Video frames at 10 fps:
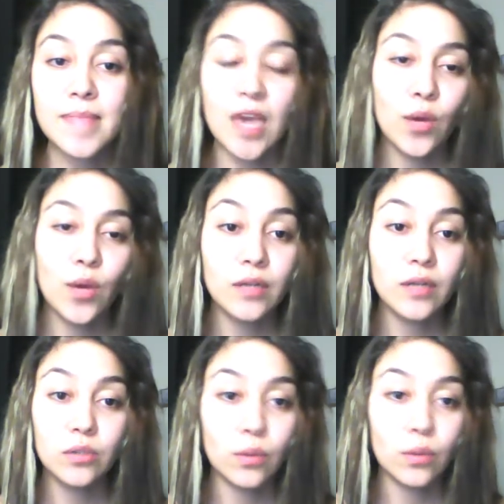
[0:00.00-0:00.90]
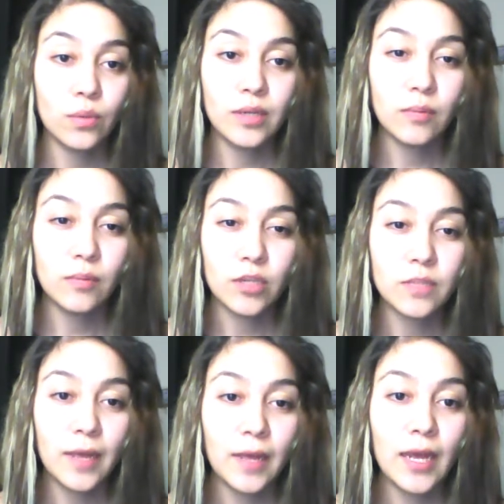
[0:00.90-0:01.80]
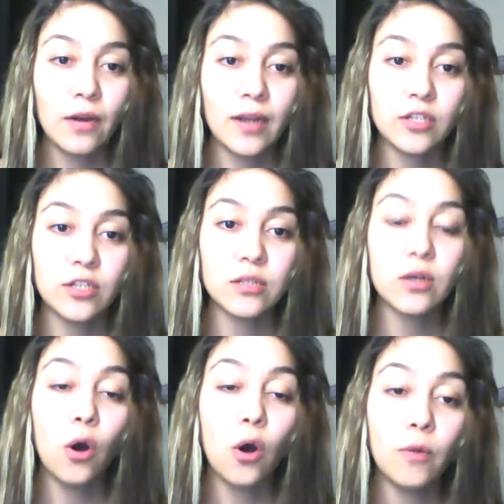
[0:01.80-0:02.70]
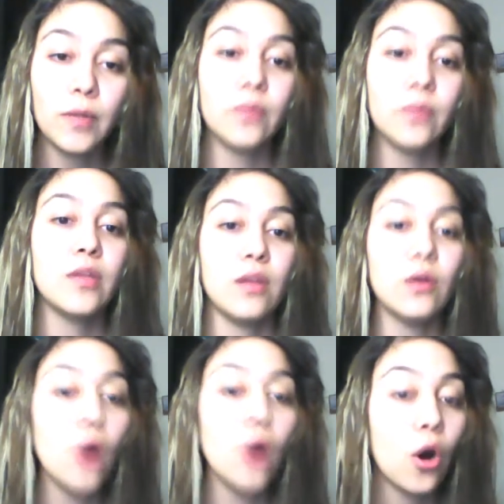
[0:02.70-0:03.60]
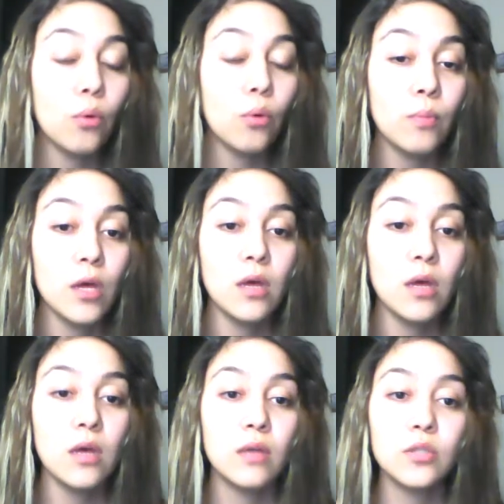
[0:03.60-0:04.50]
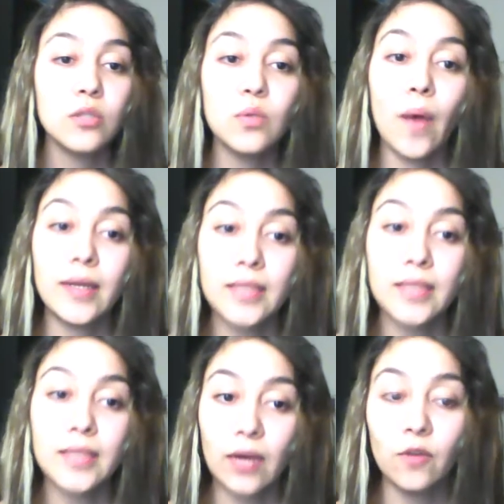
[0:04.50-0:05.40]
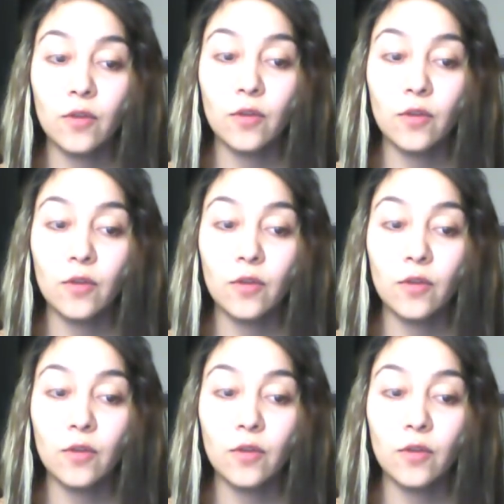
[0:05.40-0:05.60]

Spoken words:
I already don't really brush my hair. I just comb it with a comb to untangle.